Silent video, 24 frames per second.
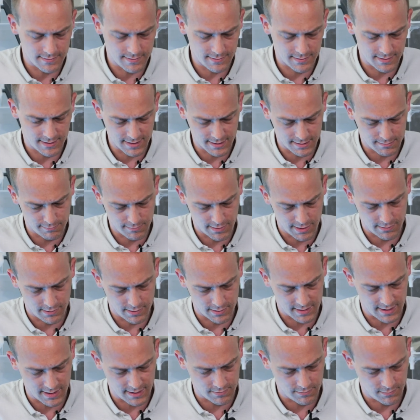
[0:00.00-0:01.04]
Oh, this
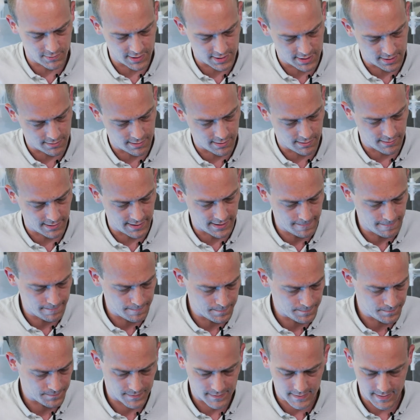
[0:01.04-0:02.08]
mirror doesn't want to go in.
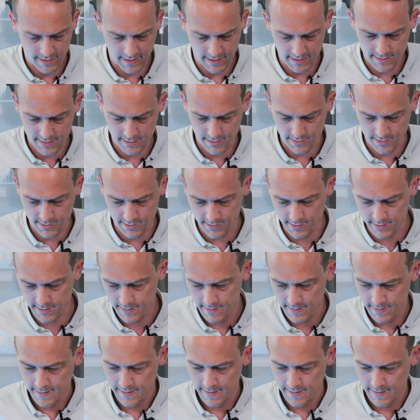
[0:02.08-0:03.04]
That's not good.